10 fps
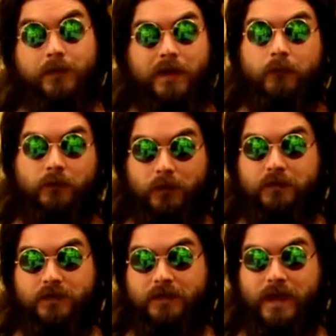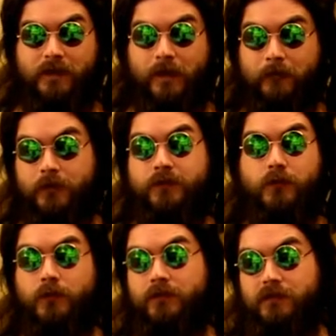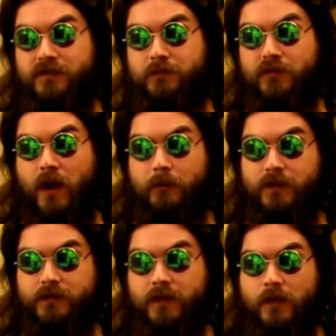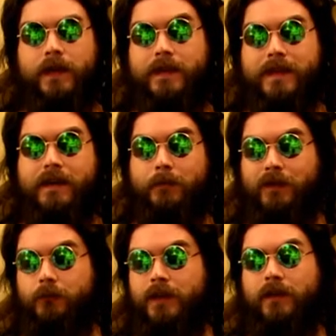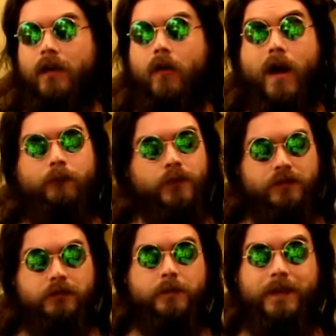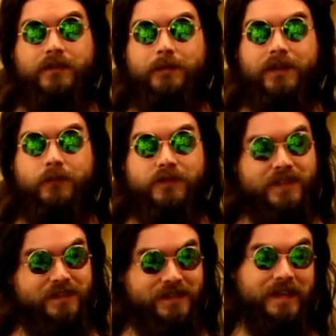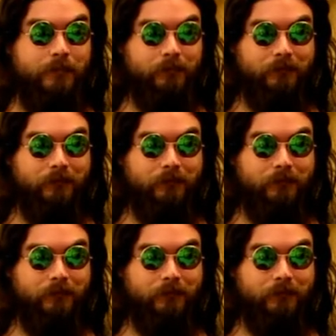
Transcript: begin with, we've just hit our first 200 subscribers. We hit that about a week ago, and we don't appear to be losing steam.